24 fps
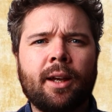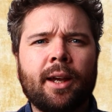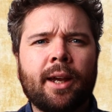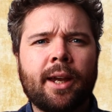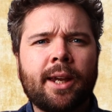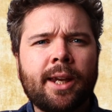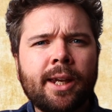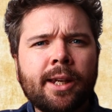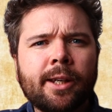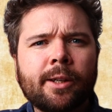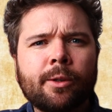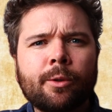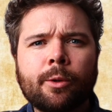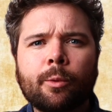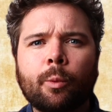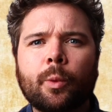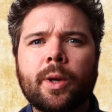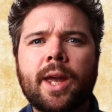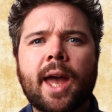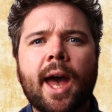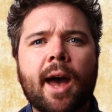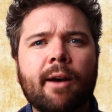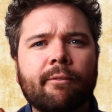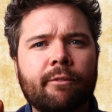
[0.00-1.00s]
here
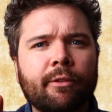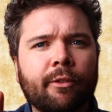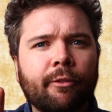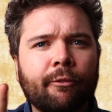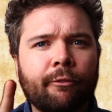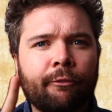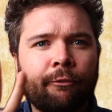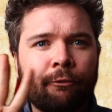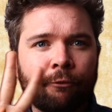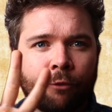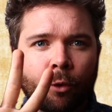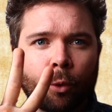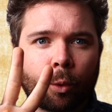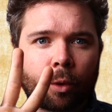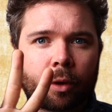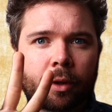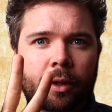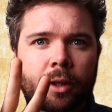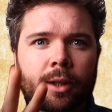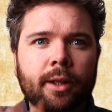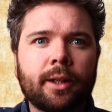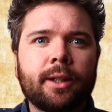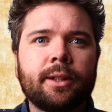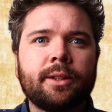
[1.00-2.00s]
we have
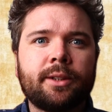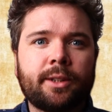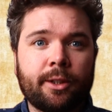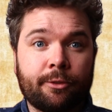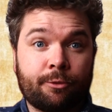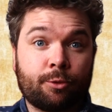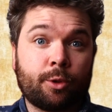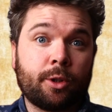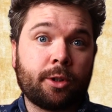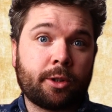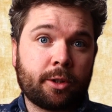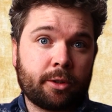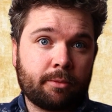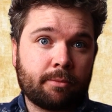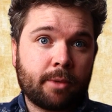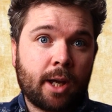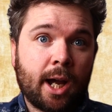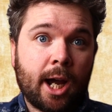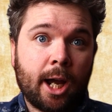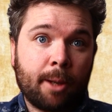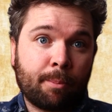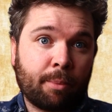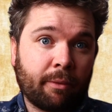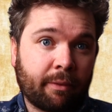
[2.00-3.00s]
4 different
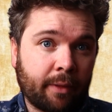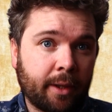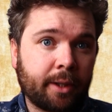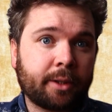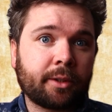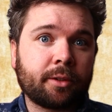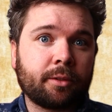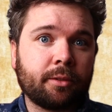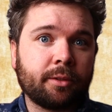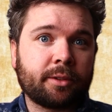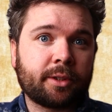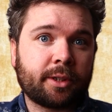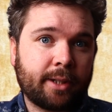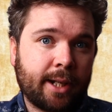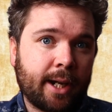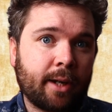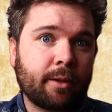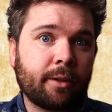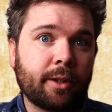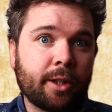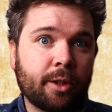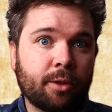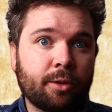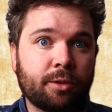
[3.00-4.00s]
hypothetical
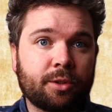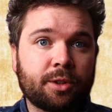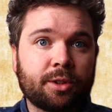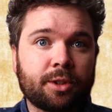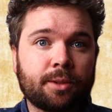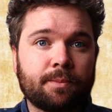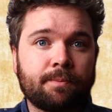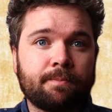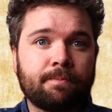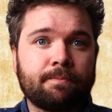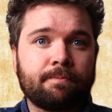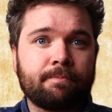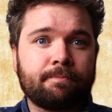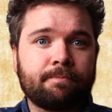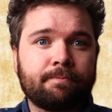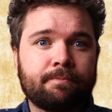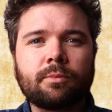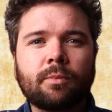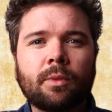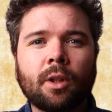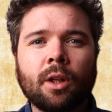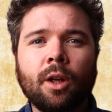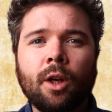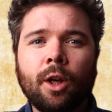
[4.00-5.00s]
scenarios.
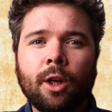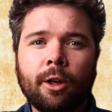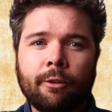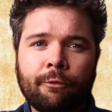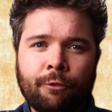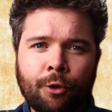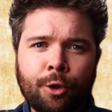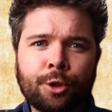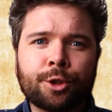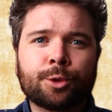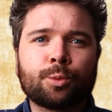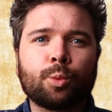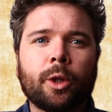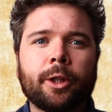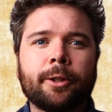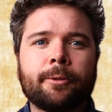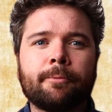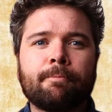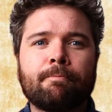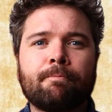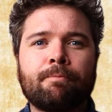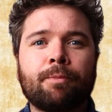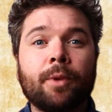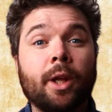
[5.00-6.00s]
First
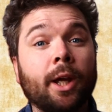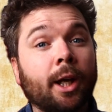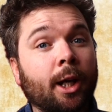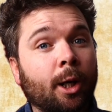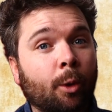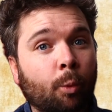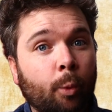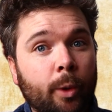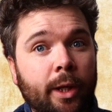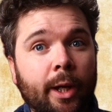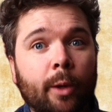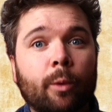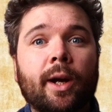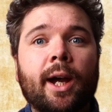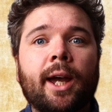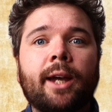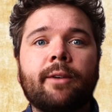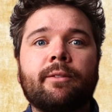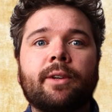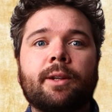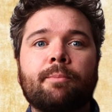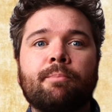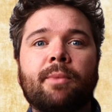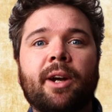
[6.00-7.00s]
one, we
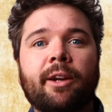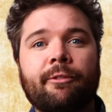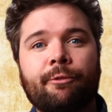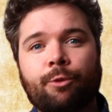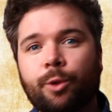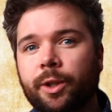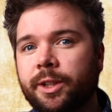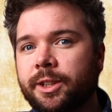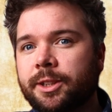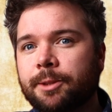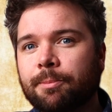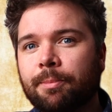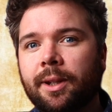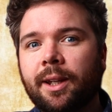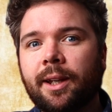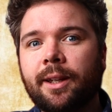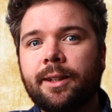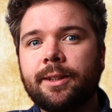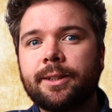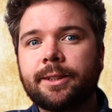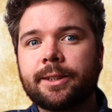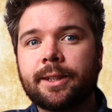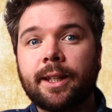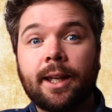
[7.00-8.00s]
arrive at my friend's
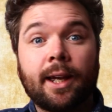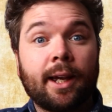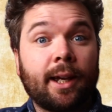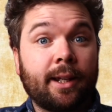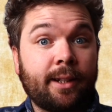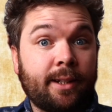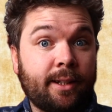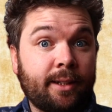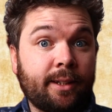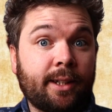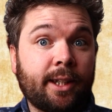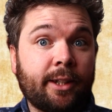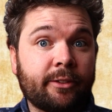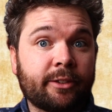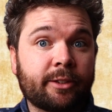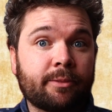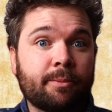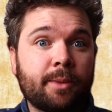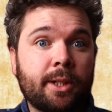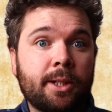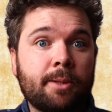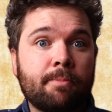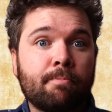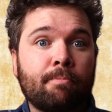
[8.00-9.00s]
place and he gives
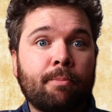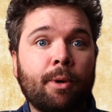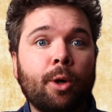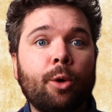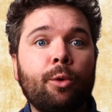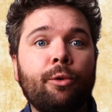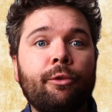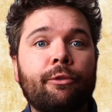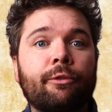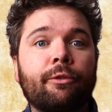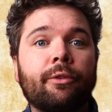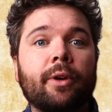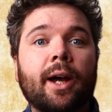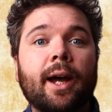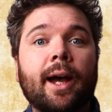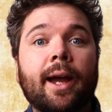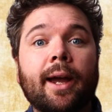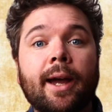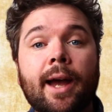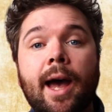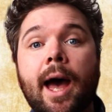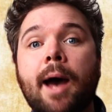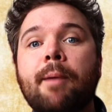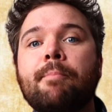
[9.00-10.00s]
me both
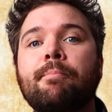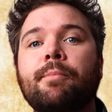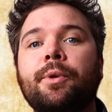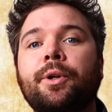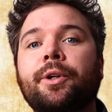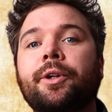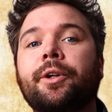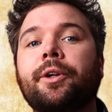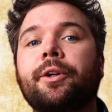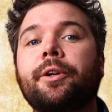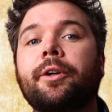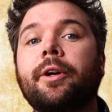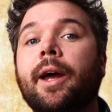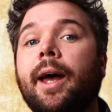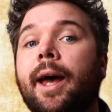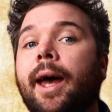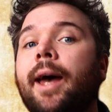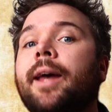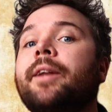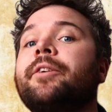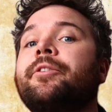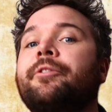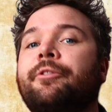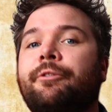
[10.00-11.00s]
a hamburger
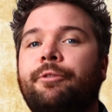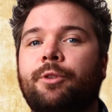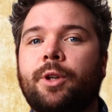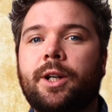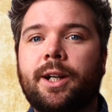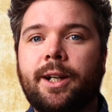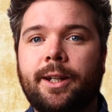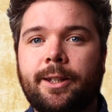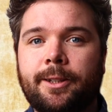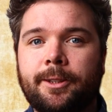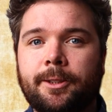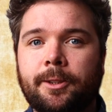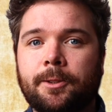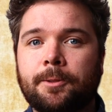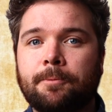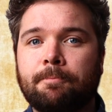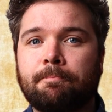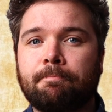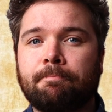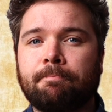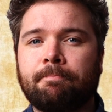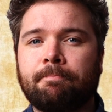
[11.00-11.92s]
and fries.